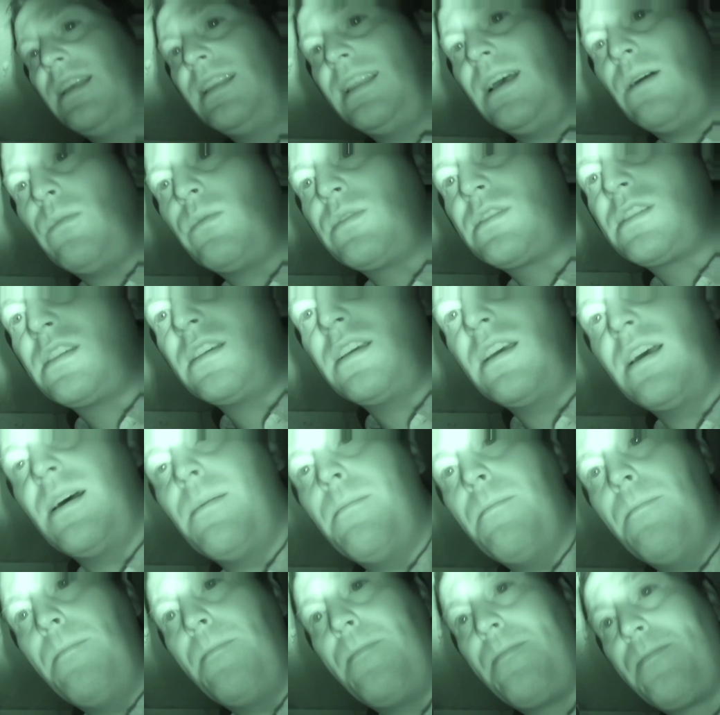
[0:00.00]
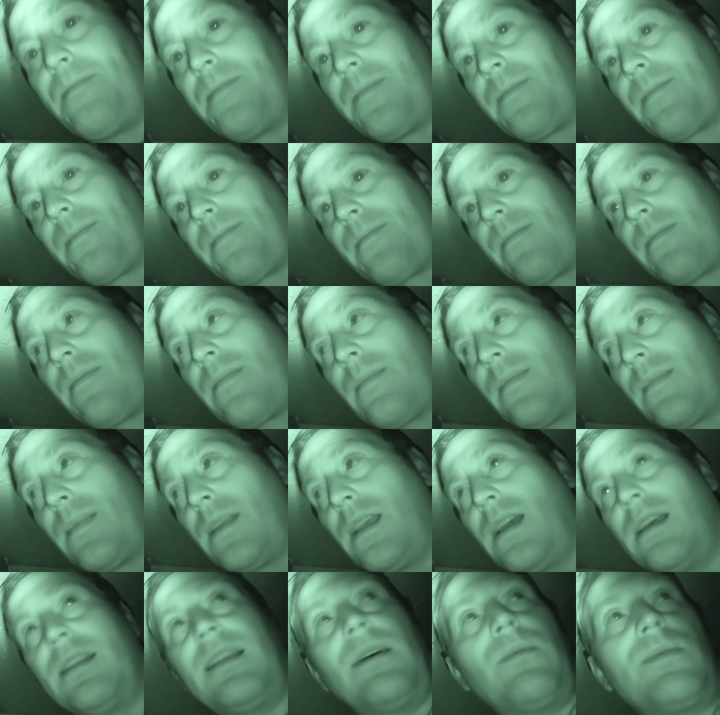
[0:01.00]

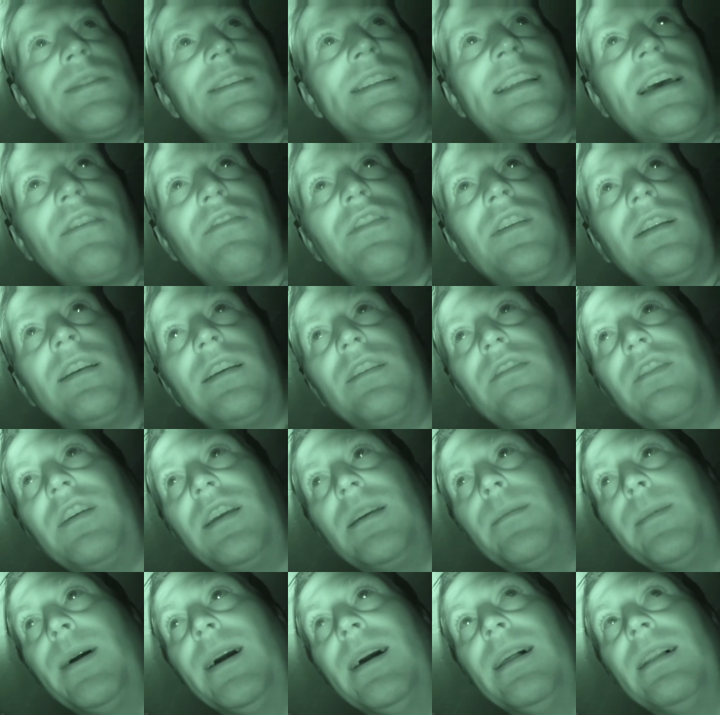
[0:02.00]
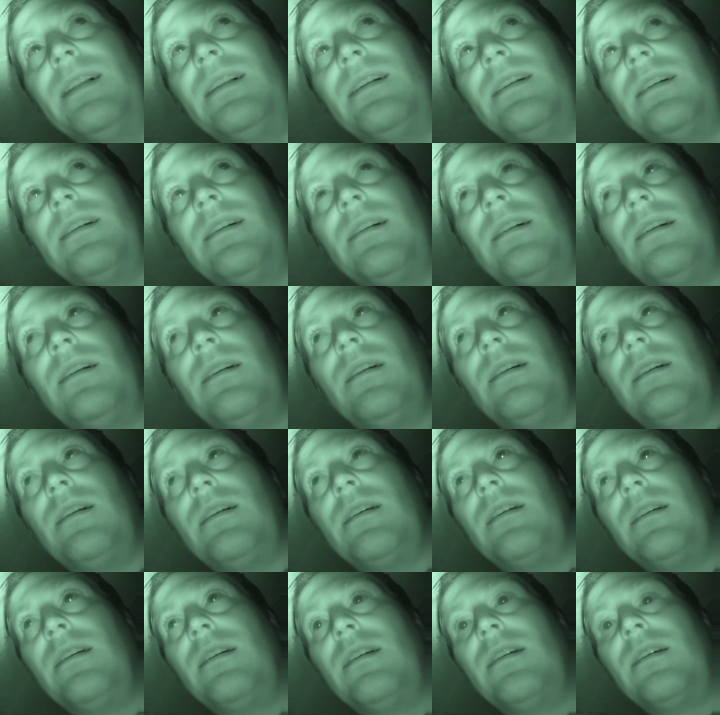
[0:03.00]
That was definitely female.
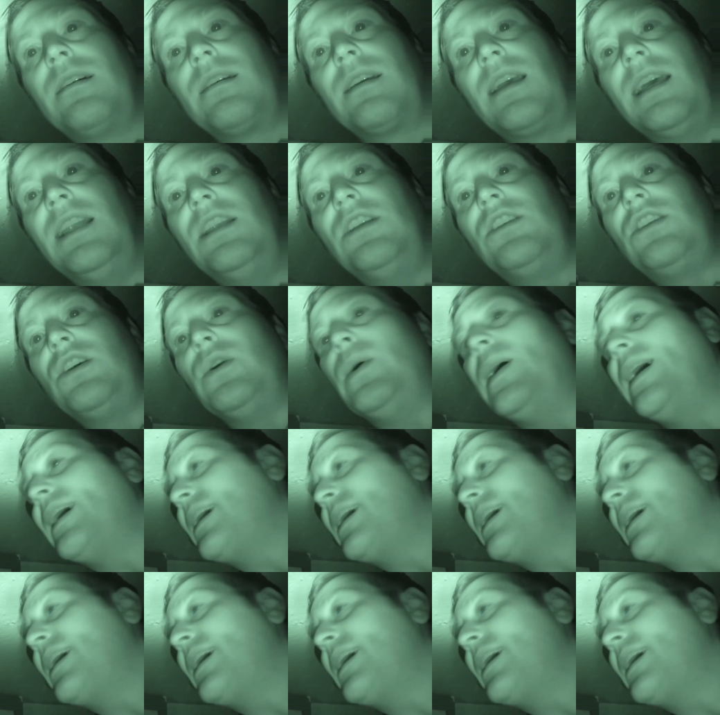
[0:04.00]
Can you do it